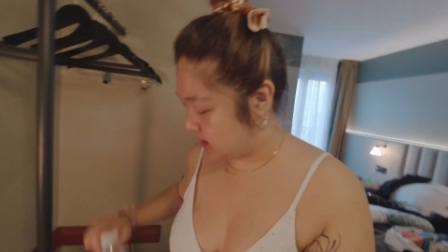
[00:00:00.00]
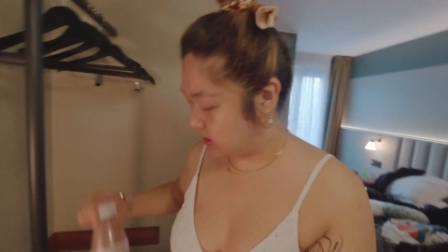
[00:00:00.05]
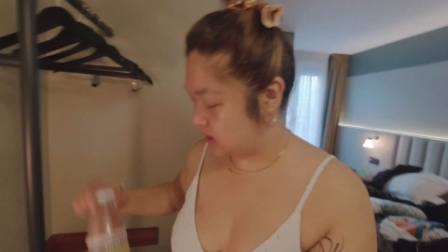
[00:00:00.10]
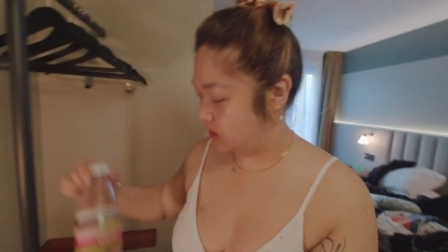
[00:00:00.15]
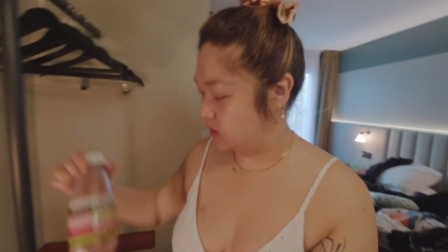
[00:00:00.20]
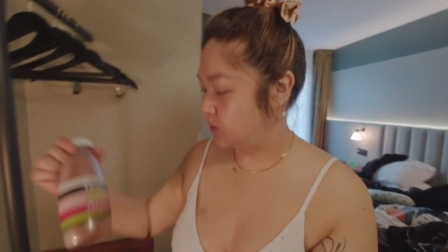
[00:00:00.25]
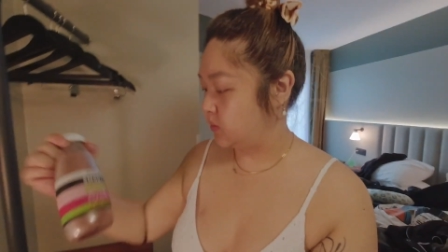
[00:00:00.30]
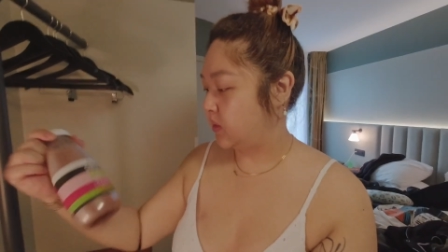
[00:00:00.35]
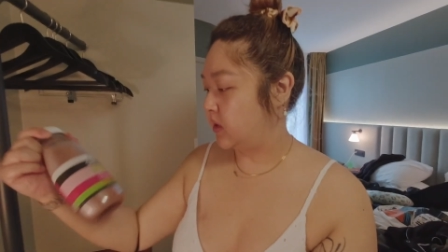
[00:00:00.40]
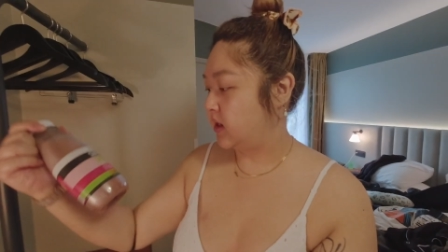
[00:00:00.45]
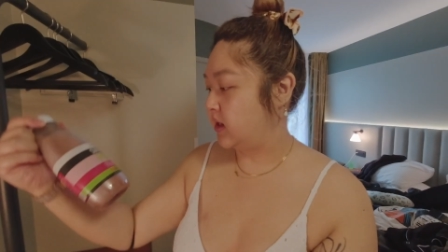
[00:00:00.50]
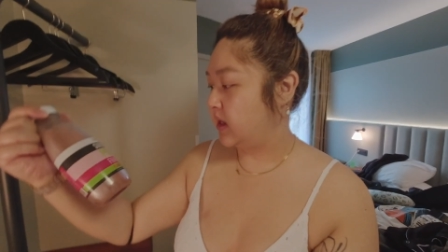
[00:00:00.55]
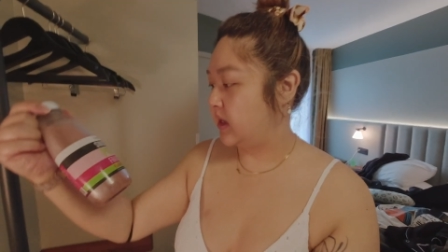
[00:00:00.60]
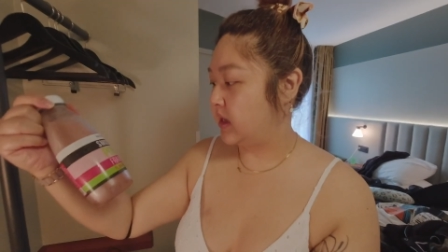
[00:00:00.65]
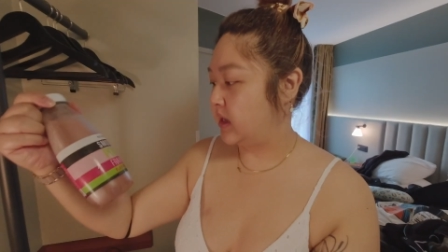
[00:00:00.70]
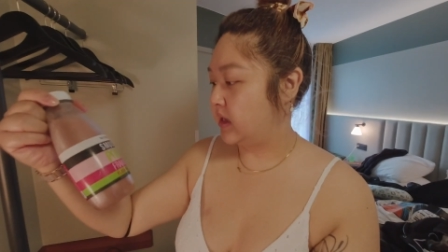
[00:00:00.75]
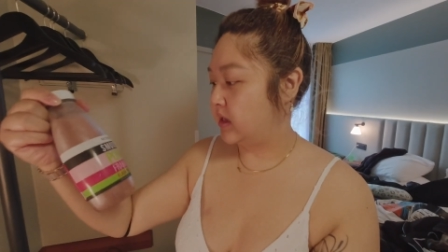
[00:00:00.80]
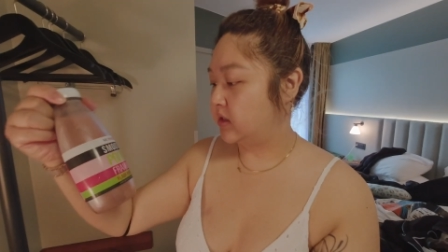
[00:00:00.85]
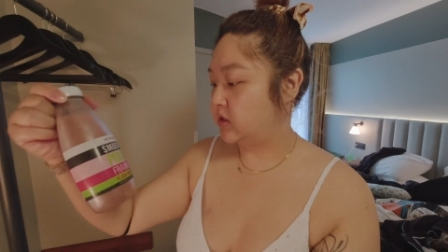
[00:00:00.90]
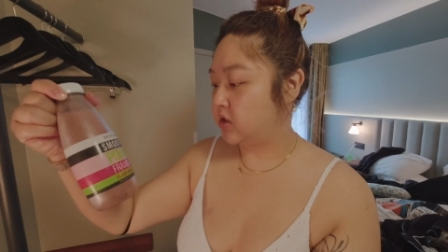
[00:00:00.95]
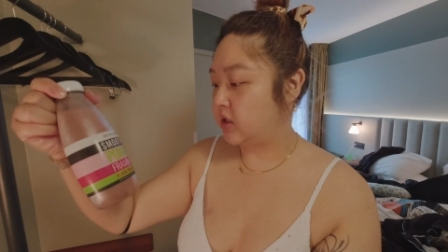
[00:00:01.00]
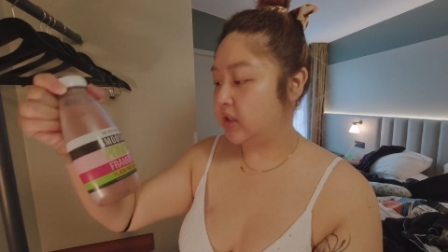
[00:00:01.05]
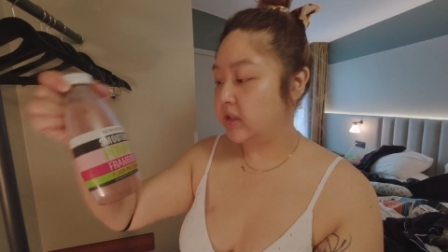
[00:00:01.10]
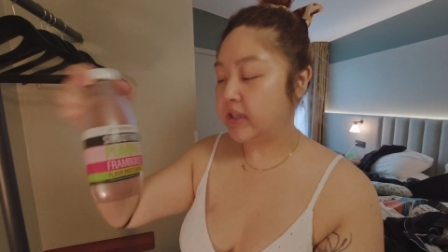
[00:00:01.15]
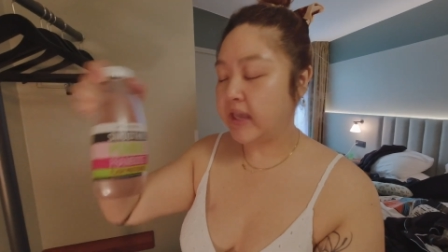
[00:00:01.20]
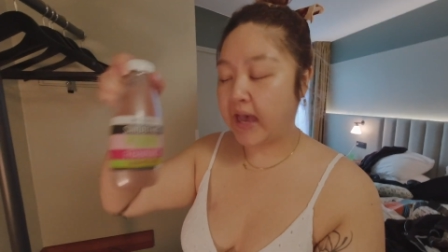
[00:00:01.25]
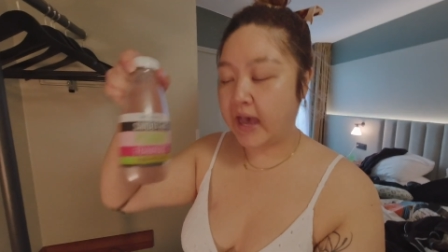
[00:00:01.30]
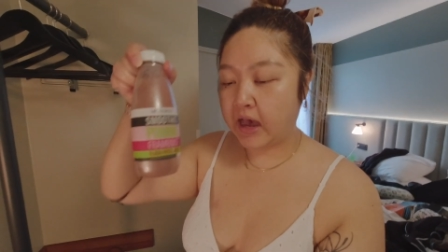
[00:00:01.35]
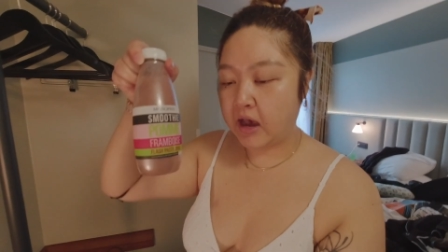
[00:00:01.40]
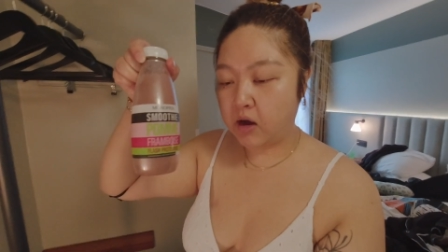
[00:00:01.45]
This one is Jay
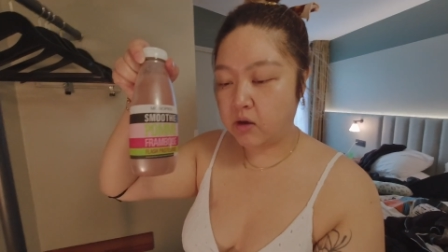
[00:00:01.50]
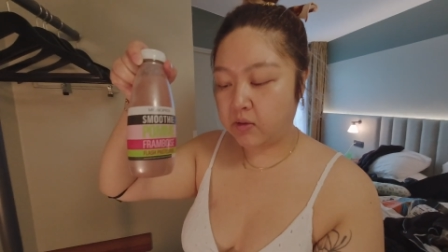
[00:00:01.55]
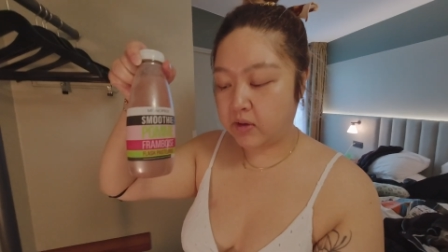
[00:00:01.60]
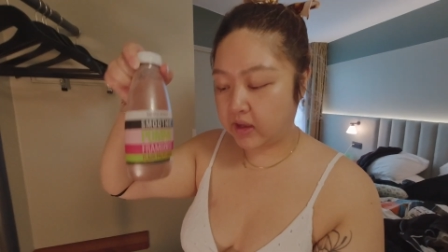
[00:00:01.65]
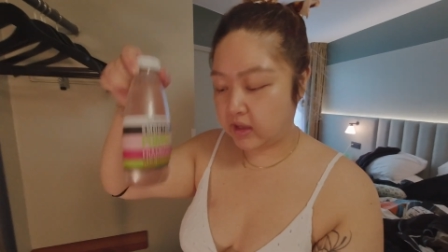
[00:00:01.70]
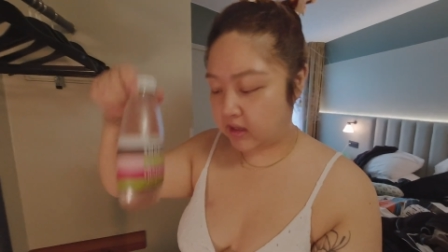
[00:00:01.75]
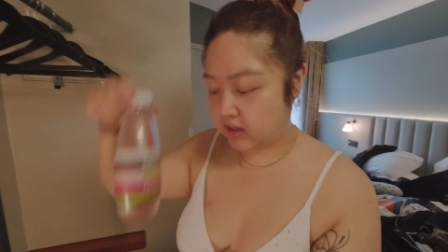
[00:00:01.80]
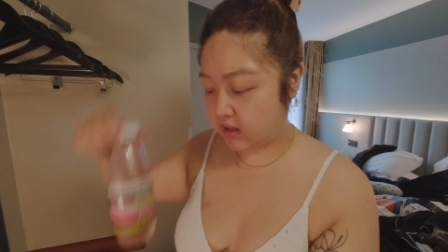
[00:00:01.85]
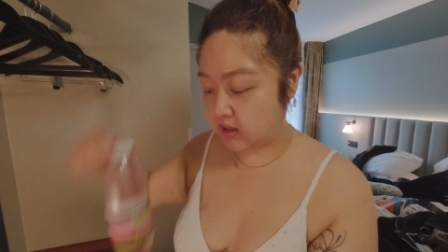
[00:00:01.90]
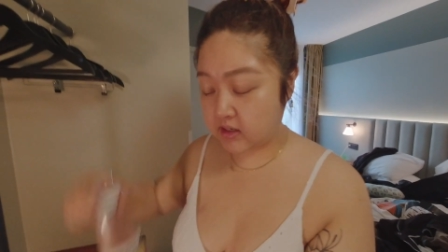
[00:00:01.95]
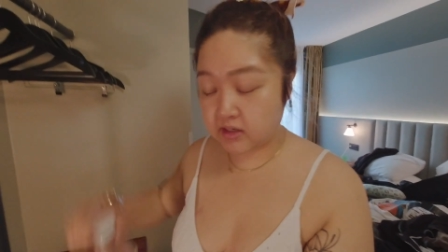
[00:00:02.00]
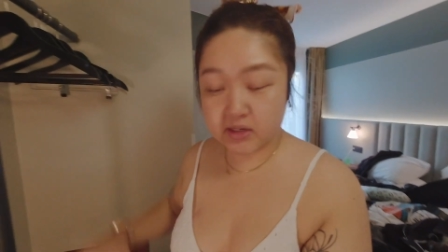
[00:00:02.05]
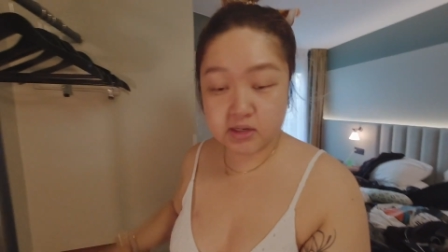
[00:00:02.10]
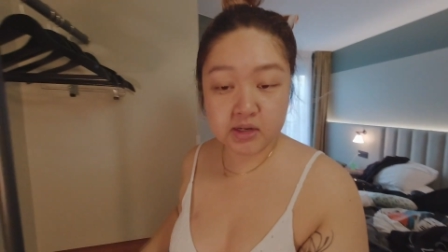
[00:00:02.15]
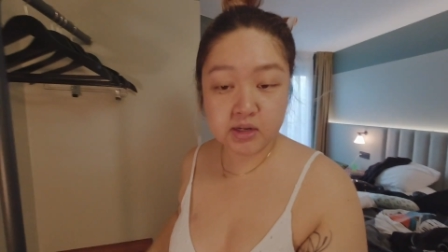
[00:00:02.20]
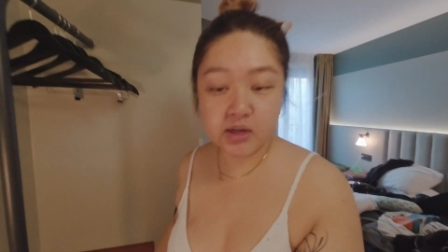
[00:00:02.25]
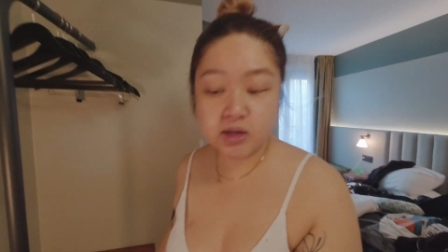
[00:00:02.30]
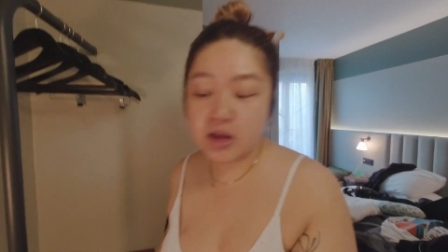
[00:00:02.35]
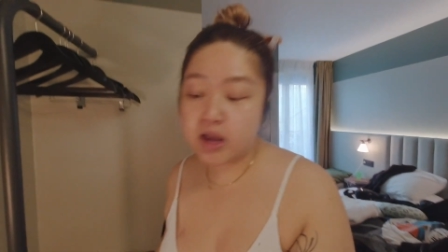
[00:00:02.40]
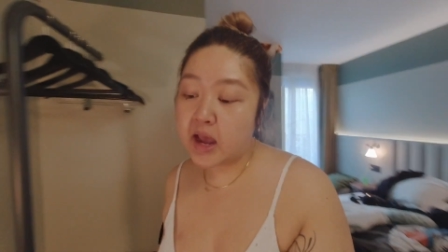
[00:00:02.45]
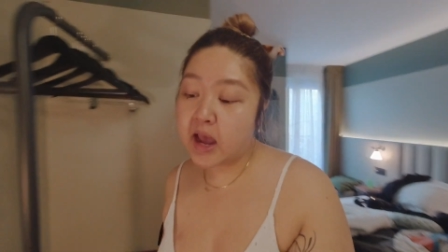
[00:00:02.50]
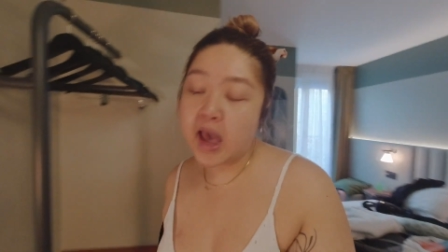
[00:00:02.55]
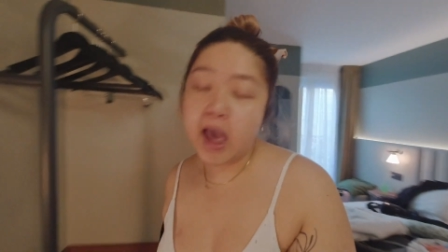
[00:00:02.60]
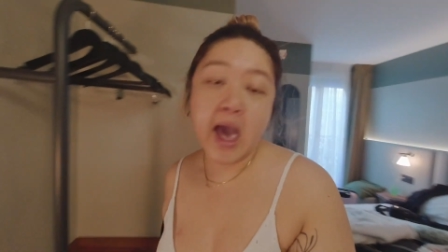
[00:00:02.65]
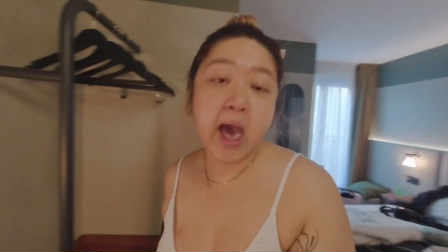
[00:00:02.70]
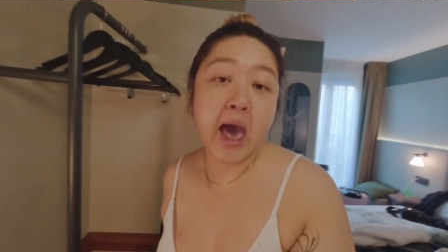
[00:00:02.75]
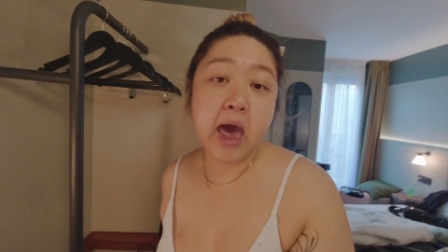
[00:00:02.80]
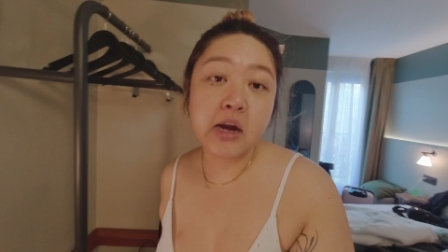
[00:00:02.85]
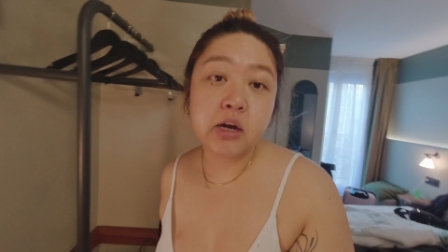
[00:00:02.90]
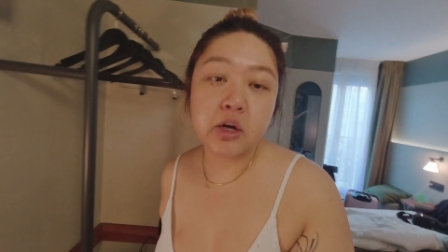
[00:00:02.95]
Tao and
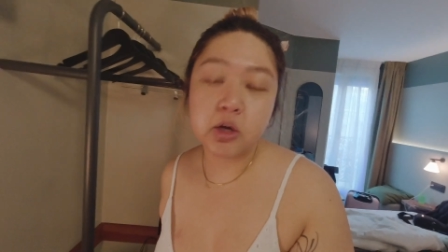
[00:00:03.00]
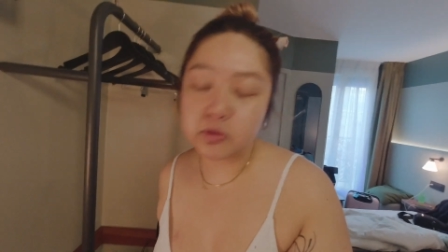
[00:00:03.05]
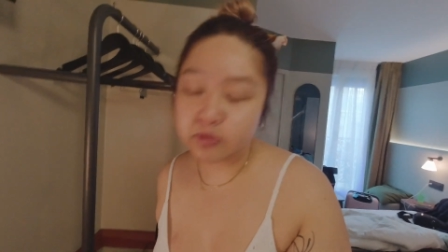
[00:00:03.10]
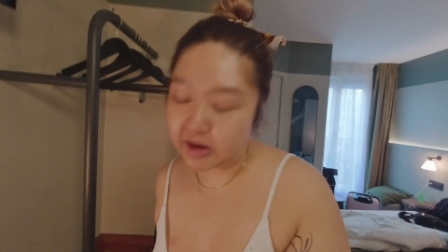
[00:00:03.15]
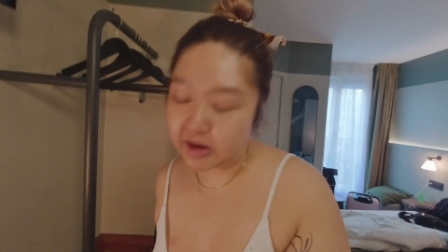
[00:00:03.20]
I don't know